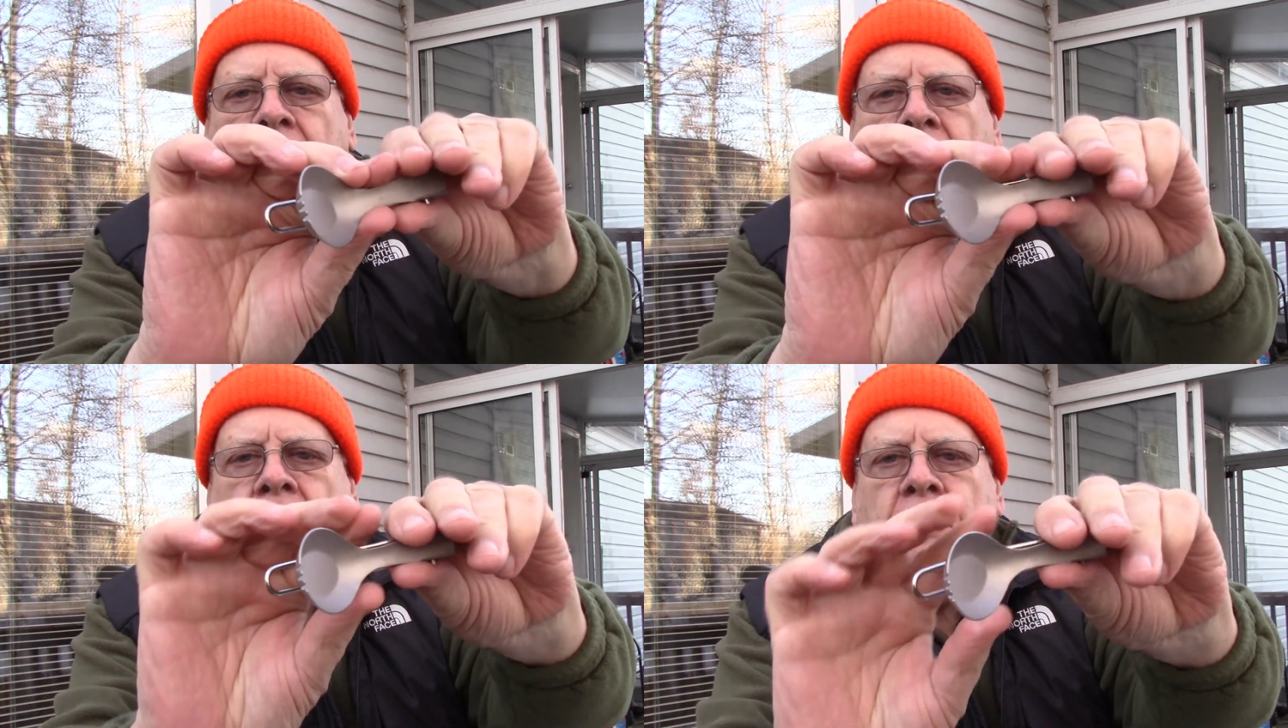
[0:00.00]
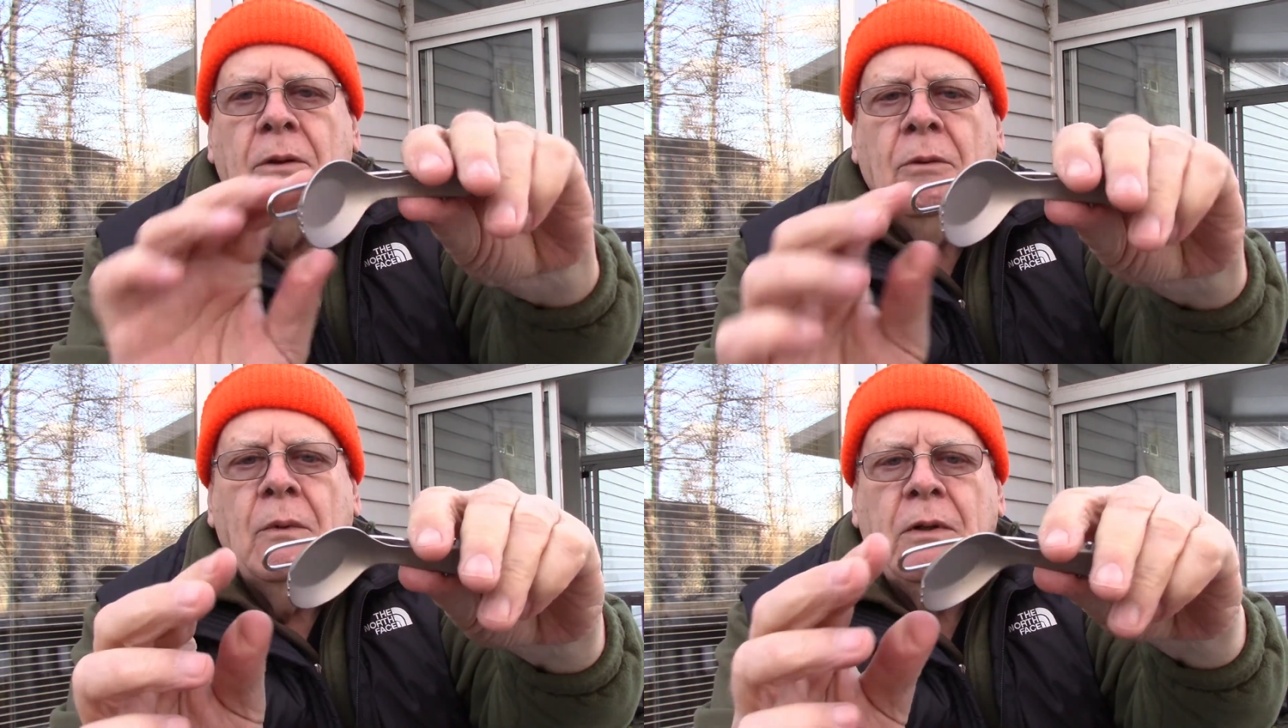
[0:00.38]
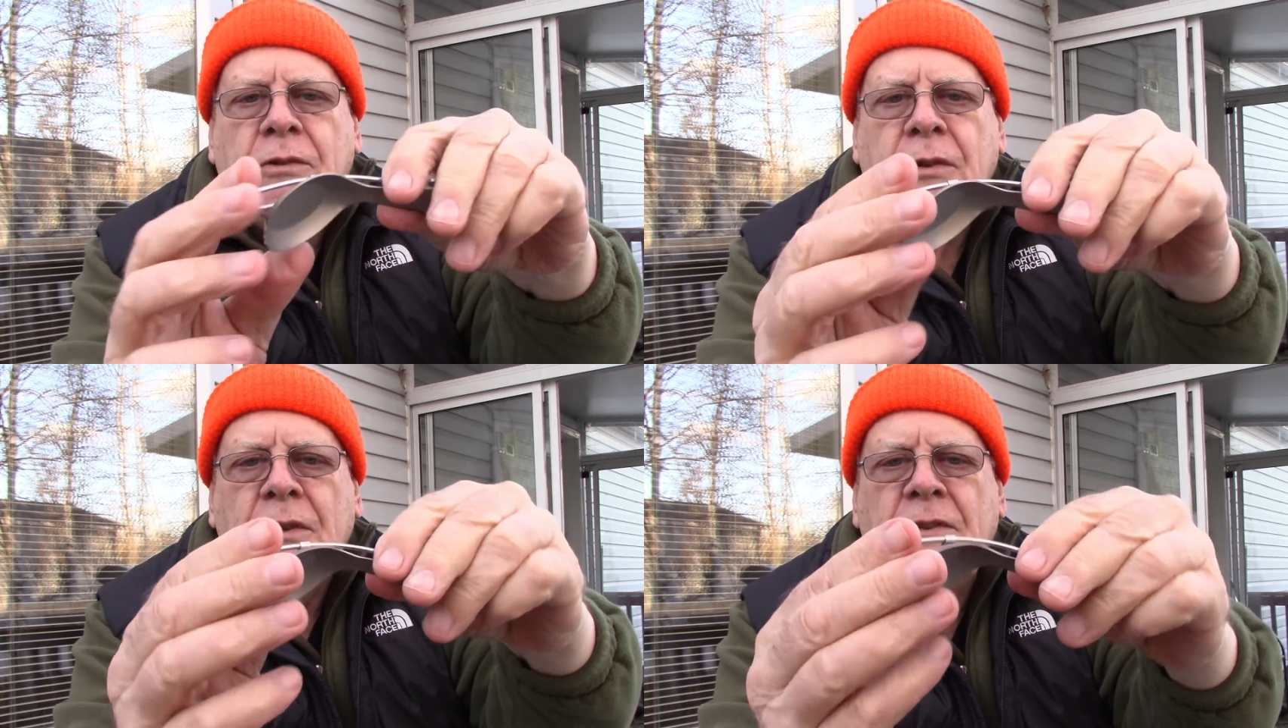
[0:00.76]
I do
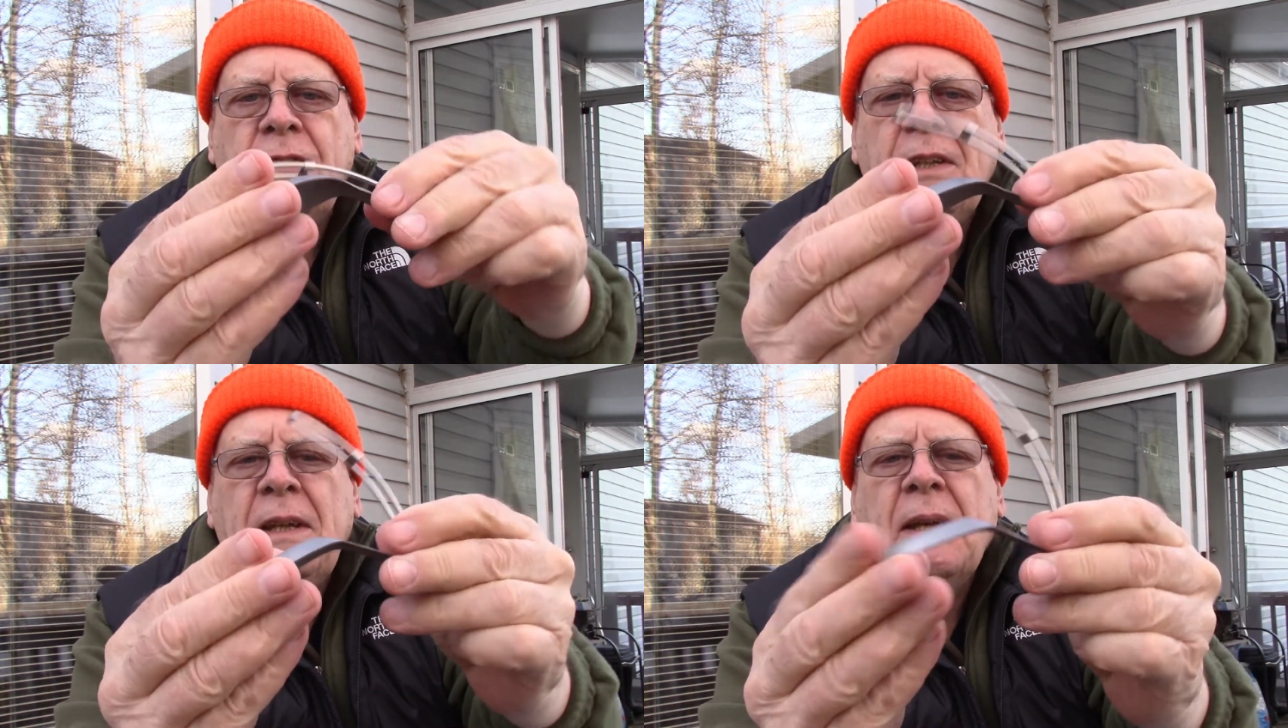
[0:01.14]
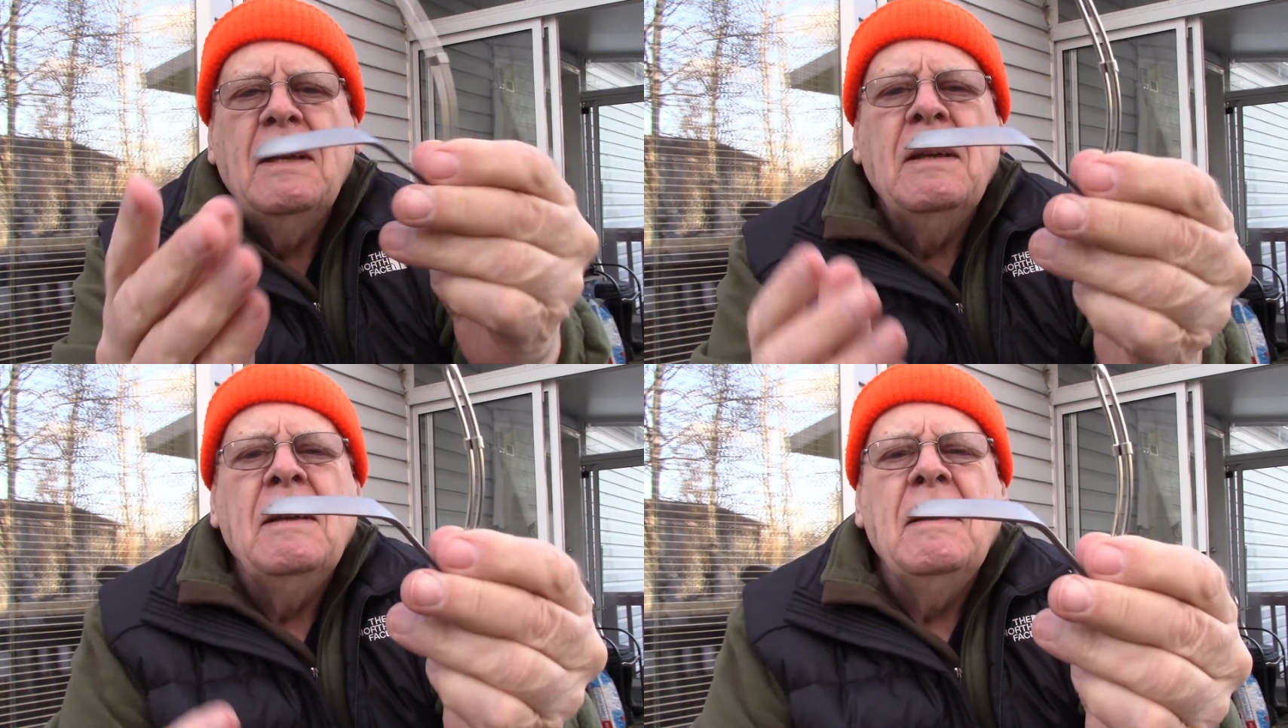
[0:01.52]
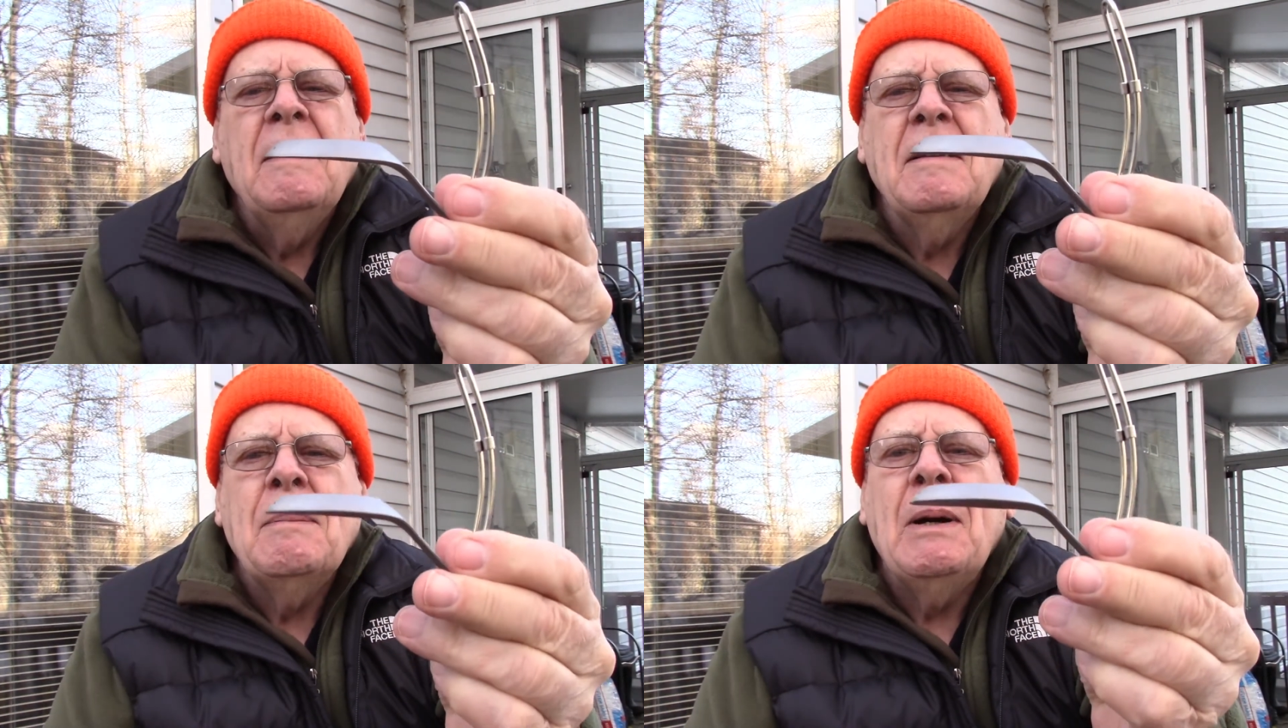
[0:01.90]
want you to see
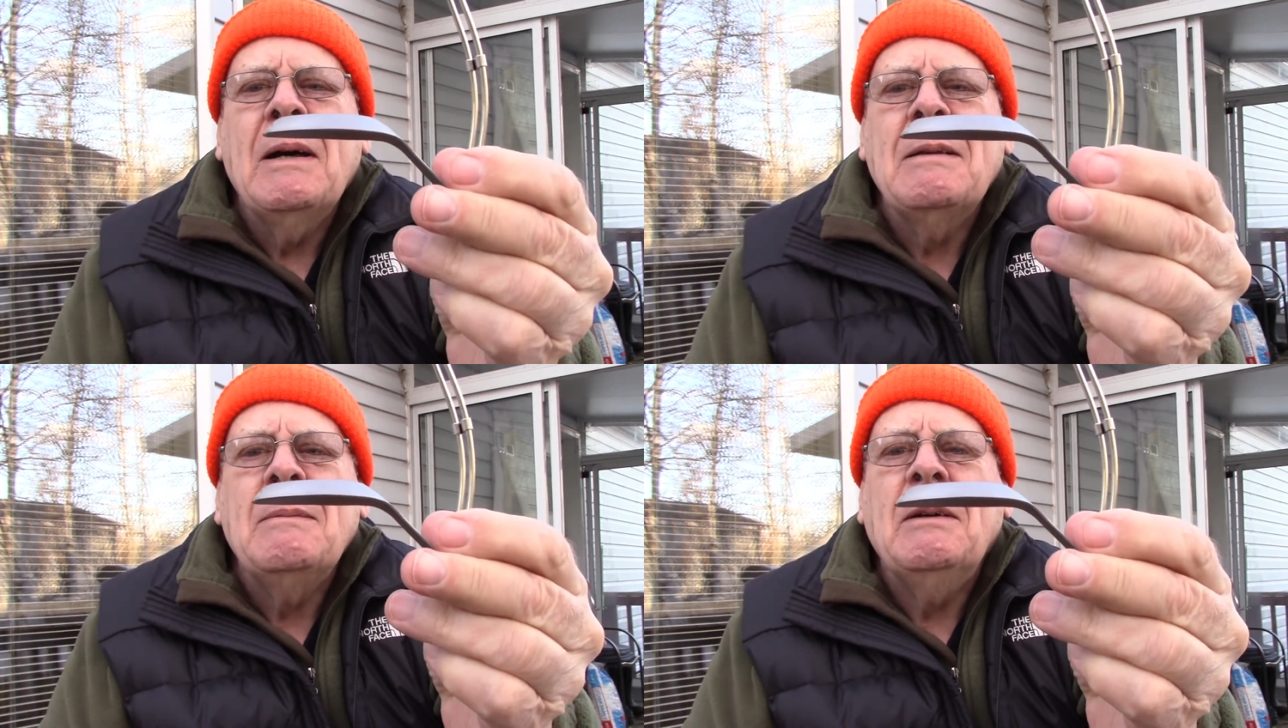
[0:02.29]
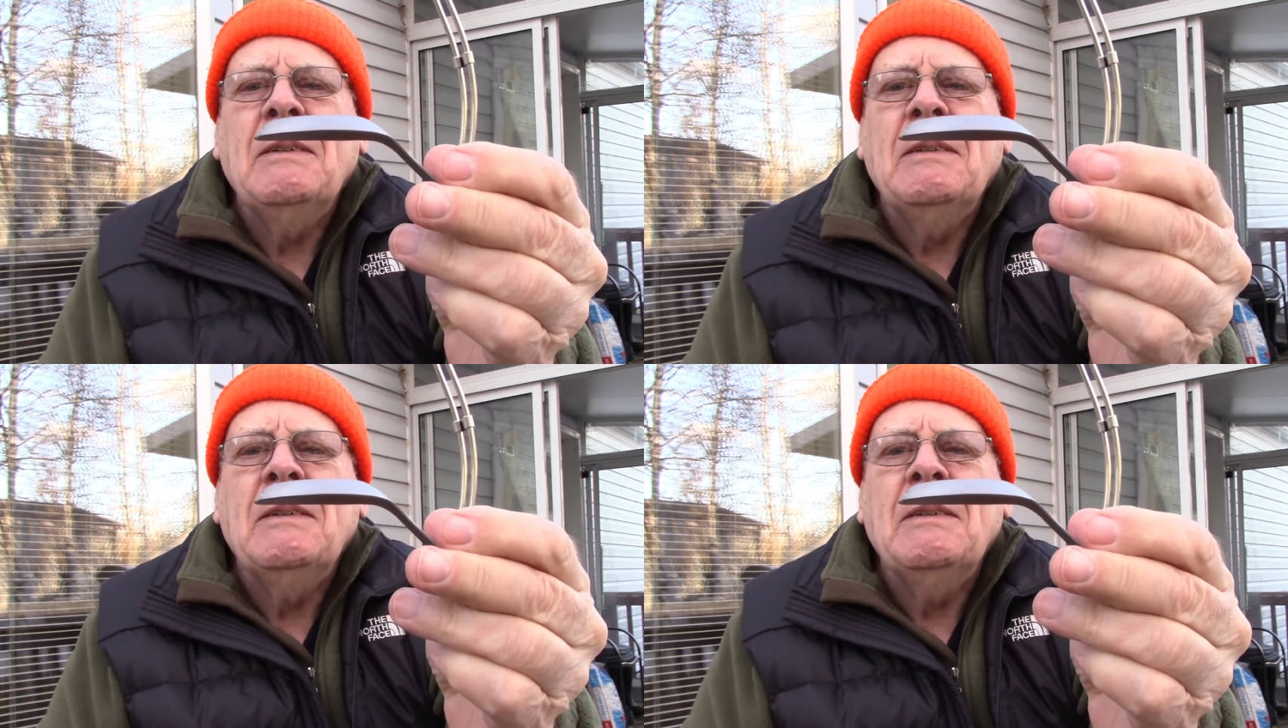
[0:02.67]
the bottom of